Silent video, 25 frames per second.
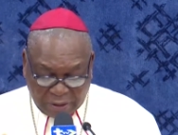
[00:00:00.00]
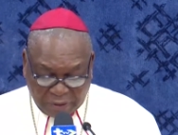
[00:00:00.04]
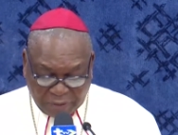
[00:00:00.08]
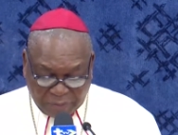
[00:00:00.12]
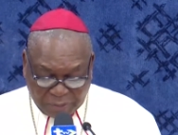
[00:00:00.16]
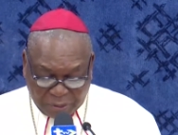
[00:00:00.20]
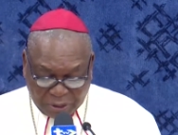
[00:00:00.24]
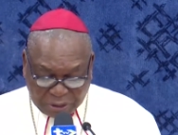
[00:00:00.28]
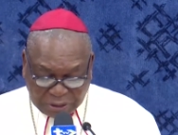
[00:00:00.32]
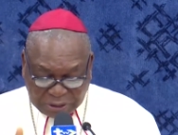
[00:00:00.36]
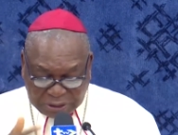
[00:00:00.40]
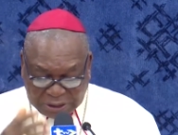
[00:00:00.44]

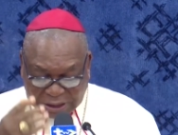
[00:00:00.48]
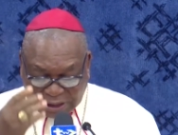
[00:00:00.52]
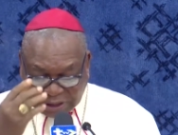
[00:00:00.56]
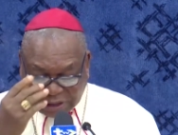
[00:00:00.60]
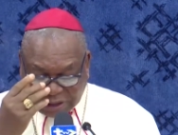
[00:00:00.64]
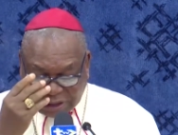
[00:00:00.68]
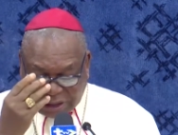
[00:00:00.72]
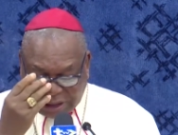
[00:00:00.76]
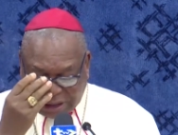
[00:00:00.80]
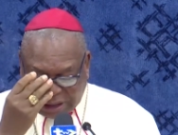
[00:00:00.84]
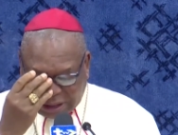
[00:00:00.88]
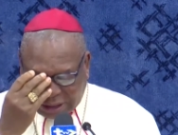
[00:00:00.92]
not just
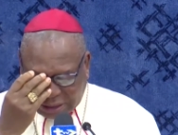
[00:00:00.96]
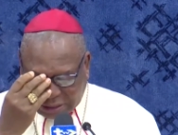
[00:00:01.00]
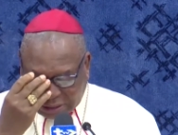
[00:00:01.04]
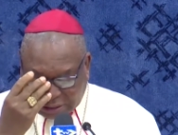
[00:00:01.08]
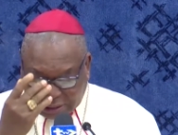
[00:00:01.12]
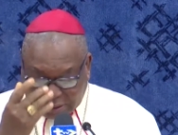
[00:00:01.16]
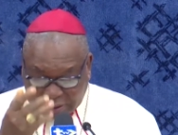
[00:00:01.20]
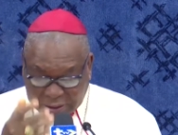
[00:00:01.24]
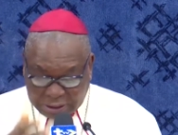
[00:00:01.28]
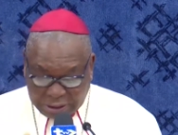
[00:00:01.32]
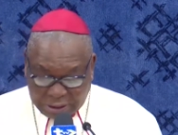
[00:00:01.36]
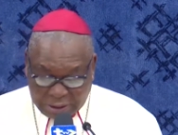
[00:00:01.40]
those of us
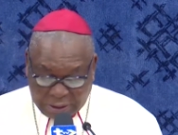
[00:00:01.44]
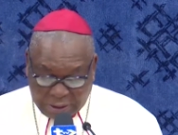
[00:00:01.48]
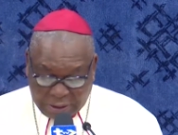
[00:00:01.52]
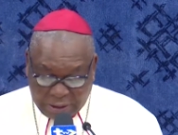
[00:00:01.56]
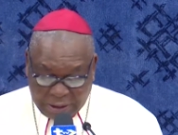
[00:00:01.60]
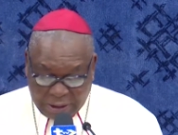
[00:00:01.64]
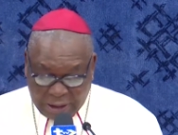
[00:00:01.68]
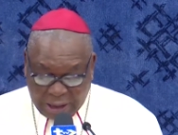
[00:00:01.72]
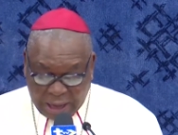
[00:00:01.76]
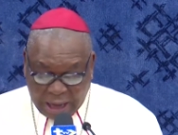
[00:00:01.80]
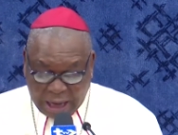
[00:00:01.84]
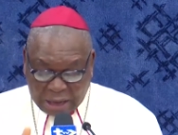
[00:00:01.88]
here,
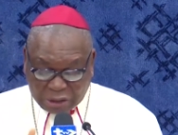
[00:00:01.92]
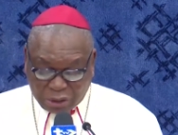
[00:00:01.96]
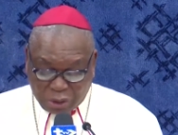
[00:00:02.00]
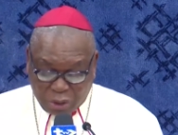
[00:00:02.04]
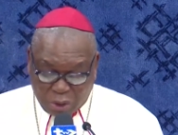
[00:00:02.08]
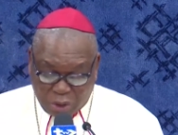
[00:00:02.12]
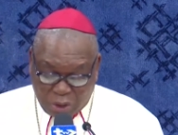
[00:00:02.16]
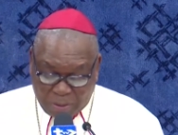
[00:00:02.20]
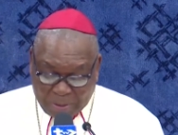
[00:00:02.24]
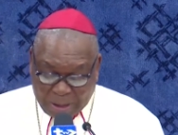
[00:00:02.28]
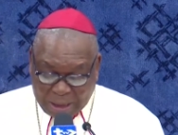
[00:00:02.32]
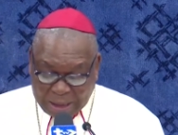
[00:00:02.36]
of
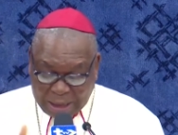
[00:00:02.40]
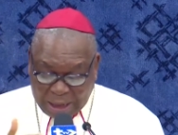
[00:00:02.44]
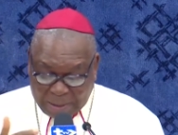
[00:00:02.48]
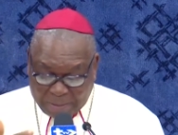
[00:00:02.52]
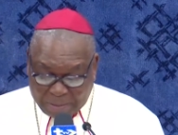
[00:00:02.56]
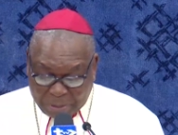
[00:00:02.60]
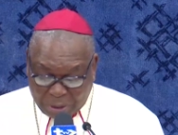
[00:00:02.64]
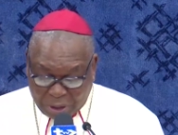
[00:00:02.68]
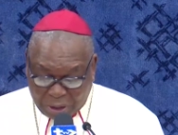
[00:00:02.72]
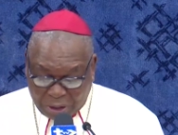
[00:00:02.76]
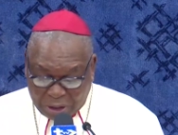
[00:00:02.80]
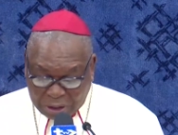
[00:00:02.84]
most
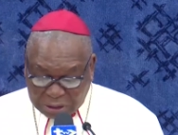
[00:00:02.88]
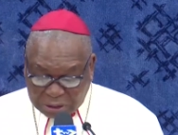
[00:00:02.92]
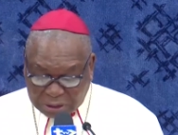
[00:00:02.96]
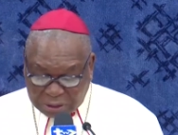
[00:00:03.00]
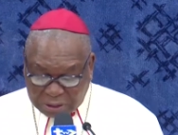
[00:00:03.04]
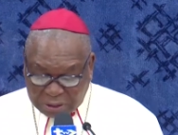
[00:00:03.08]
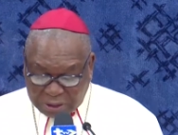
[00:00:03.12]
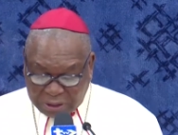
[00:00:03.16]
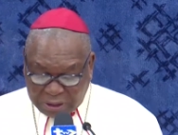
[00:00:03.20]
Nigerians,